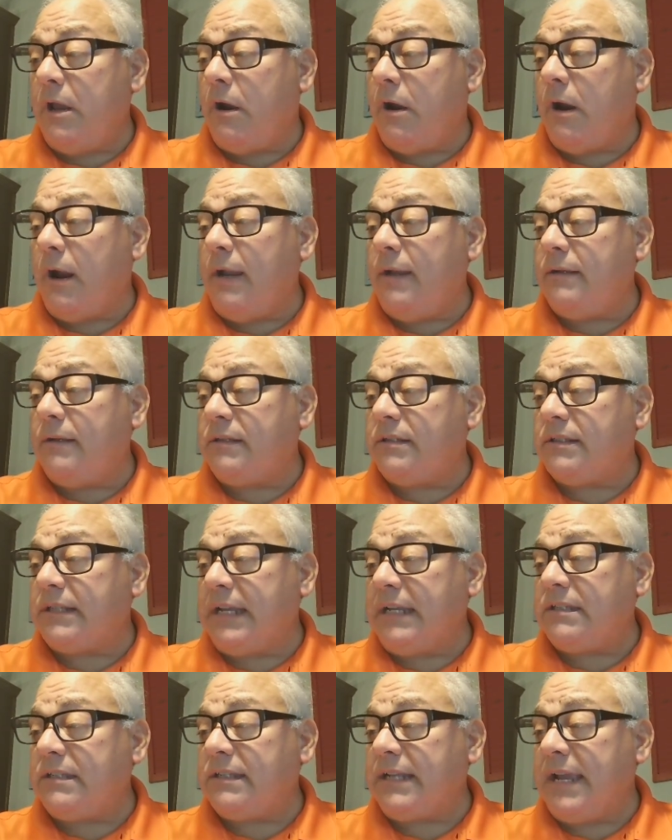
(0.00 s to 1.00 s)
All right,
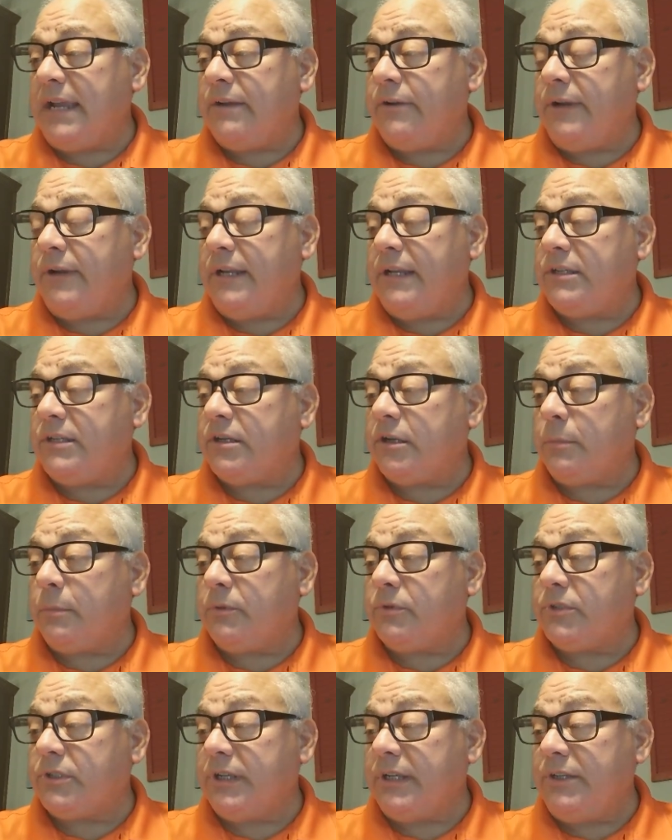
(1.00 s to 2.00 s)
state standard is
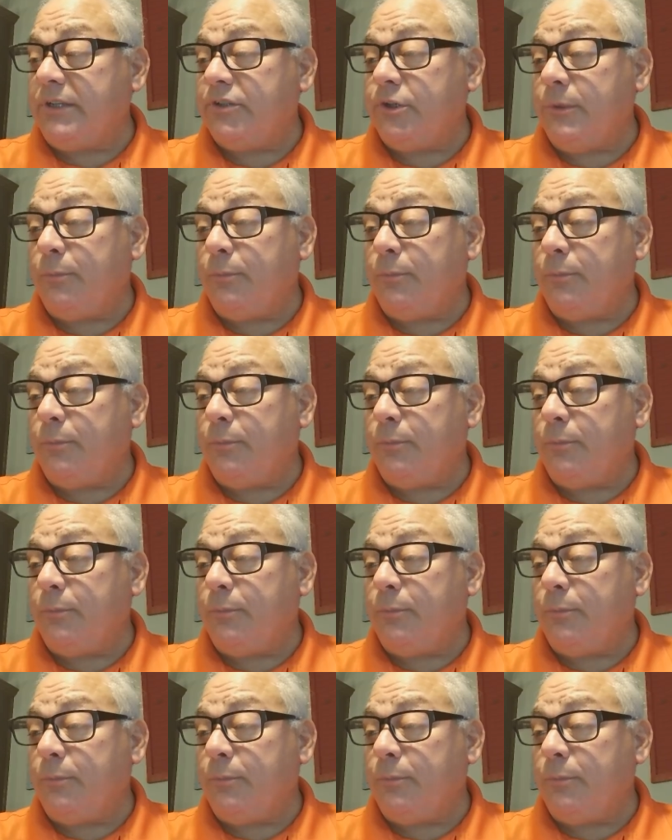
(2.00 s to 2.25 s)
Global Studies